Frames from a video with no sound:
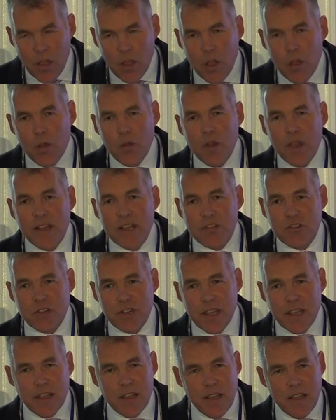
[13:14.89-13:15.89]
who
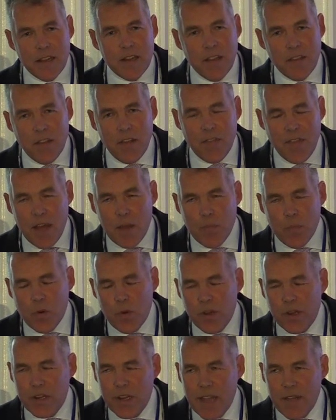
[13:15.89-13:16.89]
at that
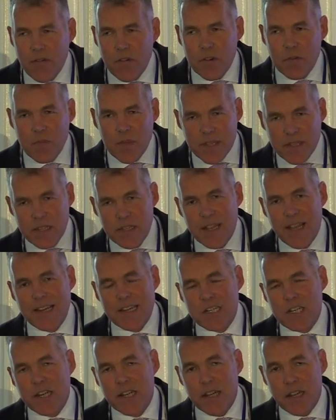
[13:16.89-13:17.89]
point never admitted
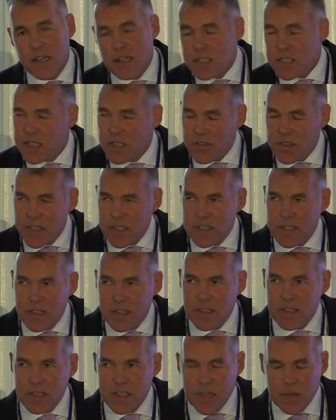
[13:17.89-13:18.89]
actually, and I still think it's
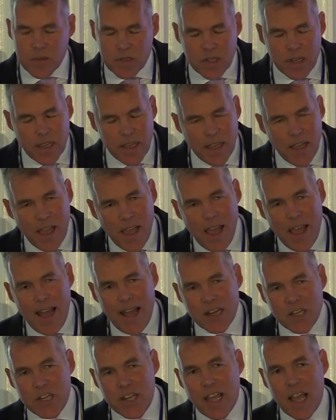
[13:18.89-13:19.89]
the same today,
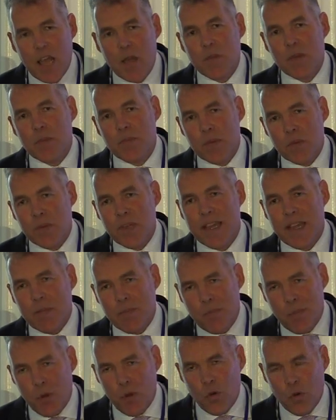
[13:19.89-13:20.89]
actually how many people they
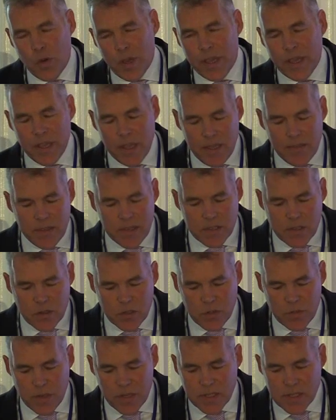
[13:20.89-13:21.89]
employ in these
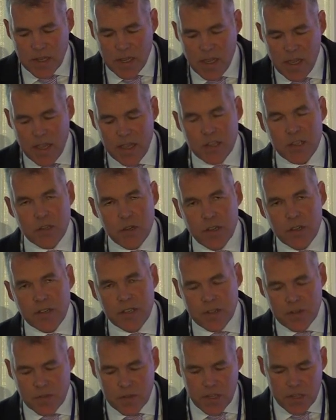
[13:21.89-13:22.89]
social media doing
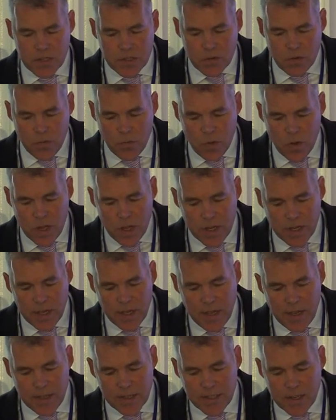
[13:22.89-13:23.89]
this, this sort of work.
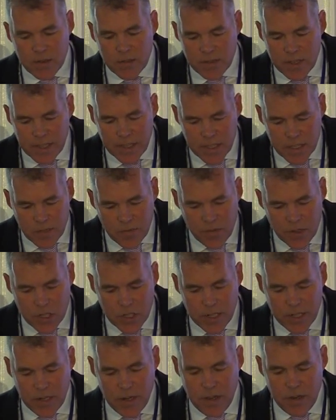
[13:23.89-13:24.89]
I don't think it's
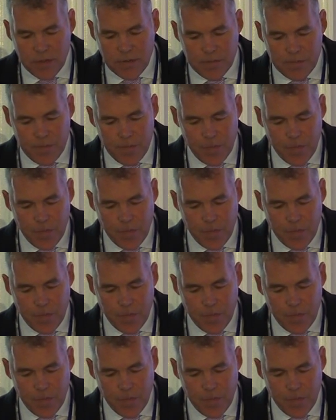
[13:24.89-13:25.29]
officially known.